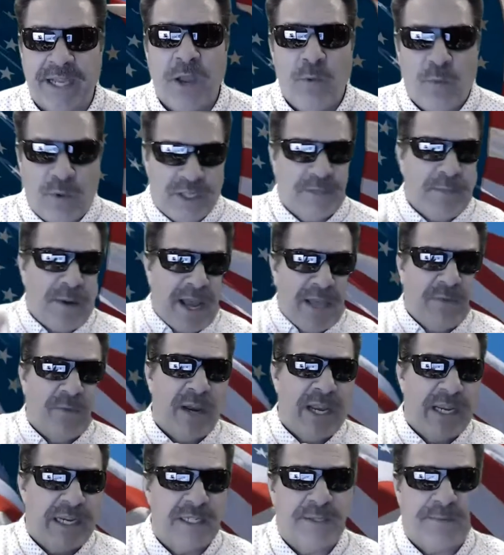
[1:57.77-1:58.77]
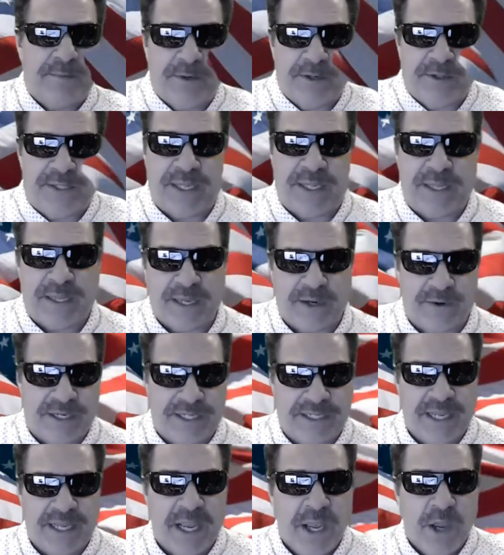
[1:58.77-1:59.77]
which, by the way, conspiracy
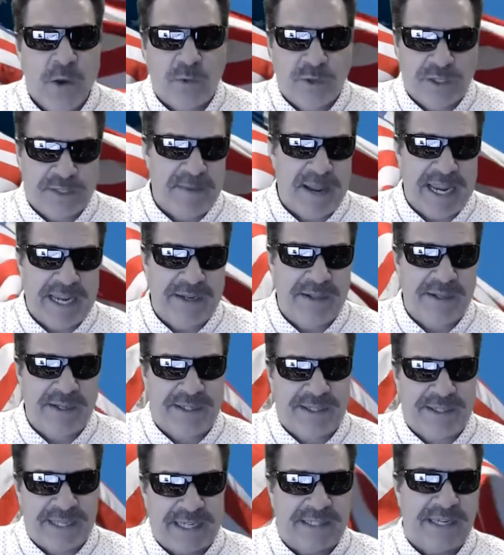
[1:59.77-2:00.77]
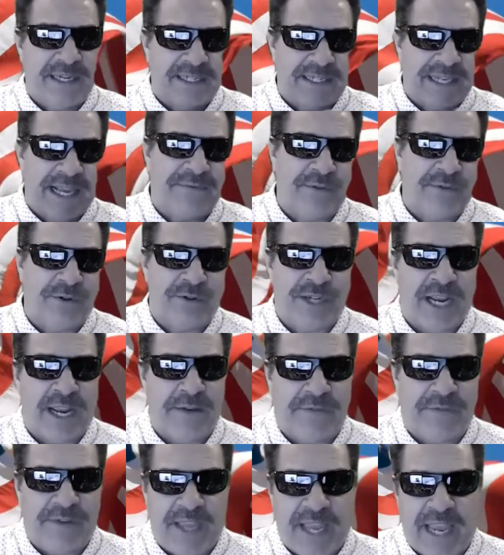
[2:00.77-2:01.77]
theories was made in the 60s after
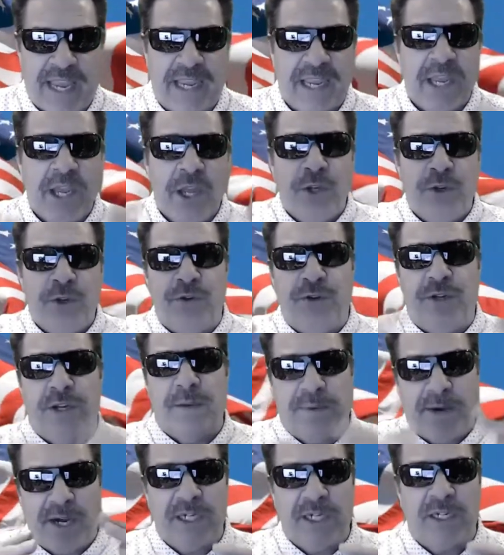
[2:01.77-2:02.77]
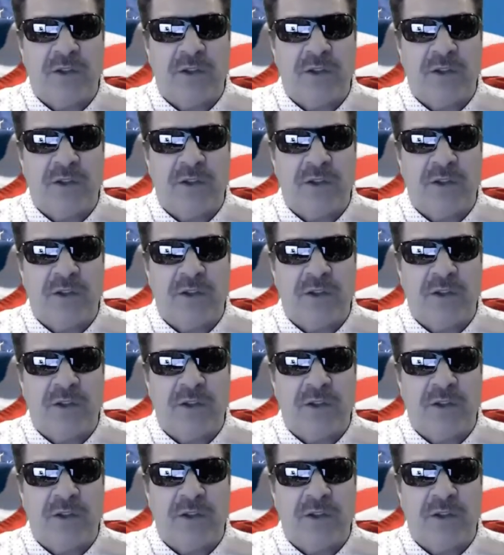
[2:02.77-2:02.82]
JFK to debunk a